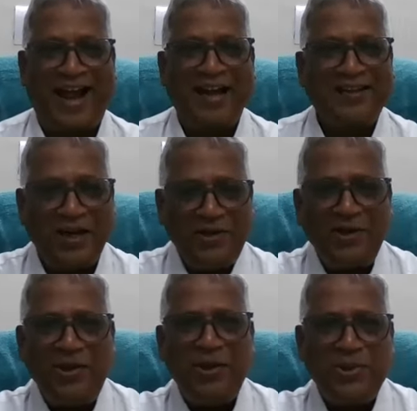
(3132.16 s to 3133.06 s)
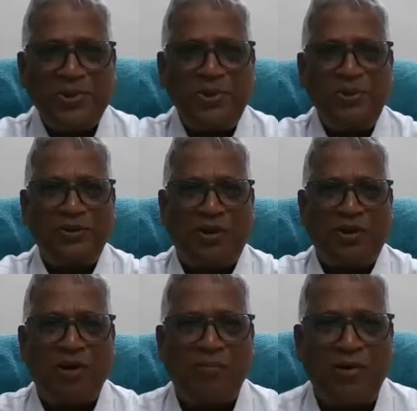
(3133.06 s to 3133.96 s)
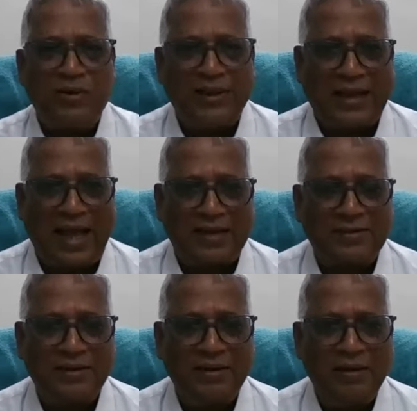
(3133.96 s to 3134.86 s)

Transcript: and continues to talk about the caste,